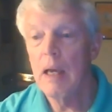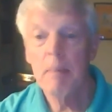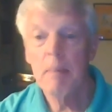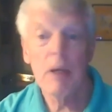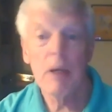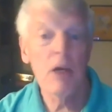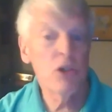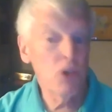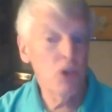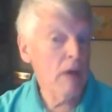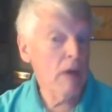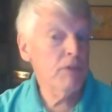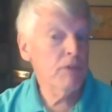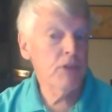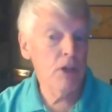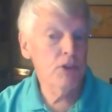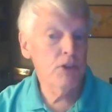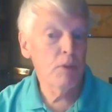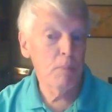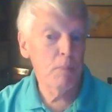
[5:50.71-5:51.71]
because you have
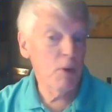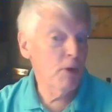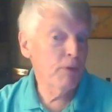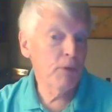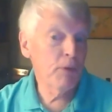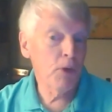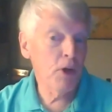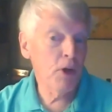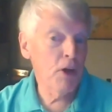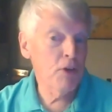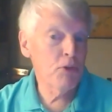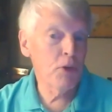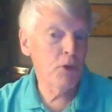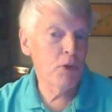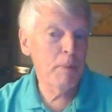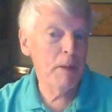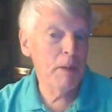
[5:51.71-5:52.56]
such a beautiful country.